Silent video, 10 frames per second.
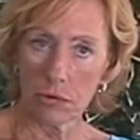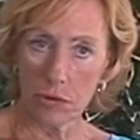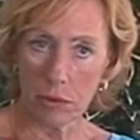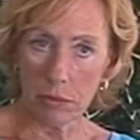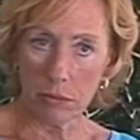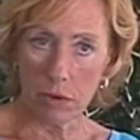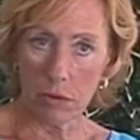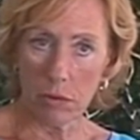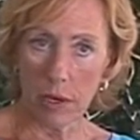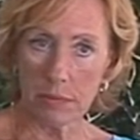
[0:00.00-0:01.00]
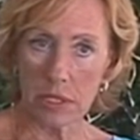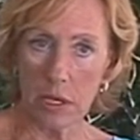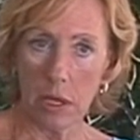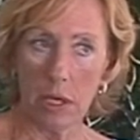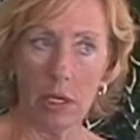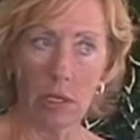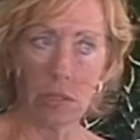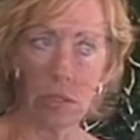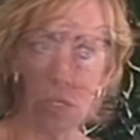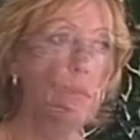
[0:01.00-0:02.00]
treatment programs
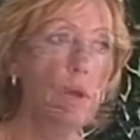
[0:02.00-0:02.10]
is